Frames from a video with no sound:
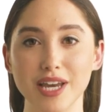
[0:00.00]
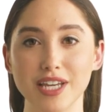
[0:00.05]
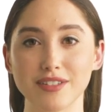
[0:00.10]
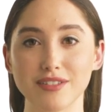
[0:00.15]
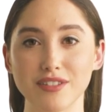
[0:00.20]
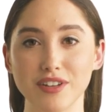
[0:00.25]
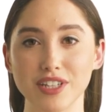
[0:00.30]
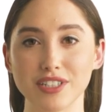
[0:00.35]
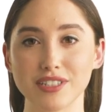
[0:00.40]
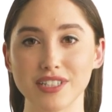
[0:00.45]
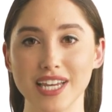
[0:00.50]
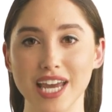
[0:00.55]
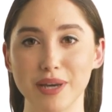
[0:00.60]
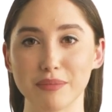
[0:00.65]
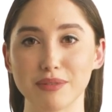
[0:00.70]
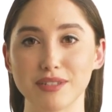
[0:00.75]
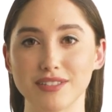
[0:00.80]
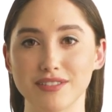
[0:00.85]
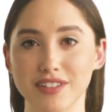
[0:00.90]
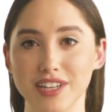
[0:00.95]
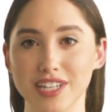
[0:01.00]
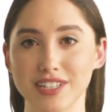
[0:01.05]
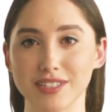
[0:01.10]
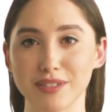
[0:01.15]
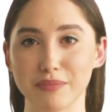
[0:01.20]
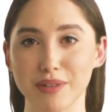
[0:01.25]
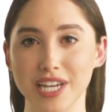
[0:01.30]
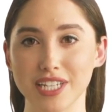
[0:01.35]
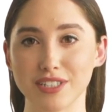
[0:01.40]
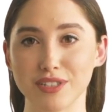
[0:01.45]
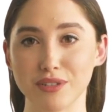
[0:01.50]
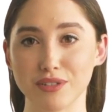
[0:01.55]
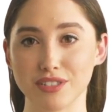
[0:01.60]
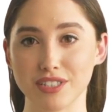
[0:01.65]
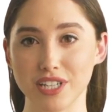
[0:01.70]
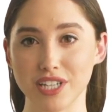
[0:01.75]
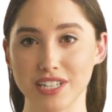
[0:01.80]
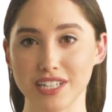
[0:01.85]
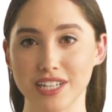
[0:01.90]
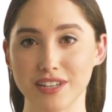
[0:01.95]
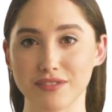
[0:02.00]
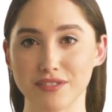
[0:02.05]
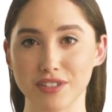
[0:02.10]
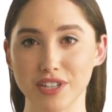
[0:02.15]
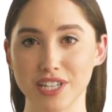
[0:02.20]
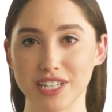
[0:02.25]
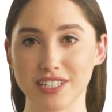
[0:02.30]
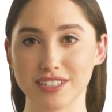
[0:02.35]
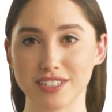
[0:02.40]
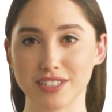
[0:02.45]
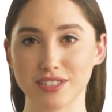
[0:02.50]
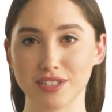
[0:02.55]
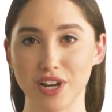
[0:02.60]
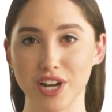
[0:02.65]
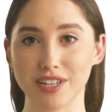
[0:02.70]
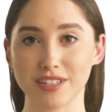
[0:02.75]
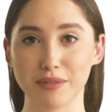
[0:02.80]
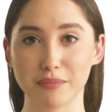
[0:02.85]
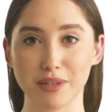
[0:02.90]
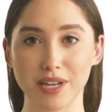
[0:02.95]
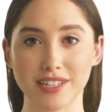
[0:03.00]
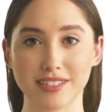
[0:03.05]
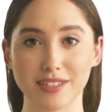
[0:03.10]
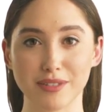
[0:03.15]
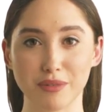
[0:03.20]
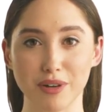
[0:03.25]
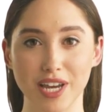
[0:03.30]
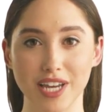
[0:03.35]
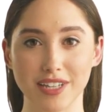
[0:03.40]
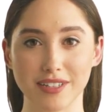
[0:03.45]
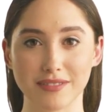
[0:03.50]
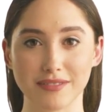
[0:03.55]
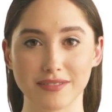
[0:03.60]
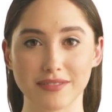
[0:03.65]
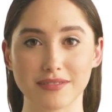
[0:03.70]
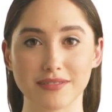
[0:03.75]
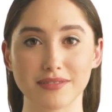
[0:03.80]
and friendly atmosphere to make your journey of learning to drive a pleasant one.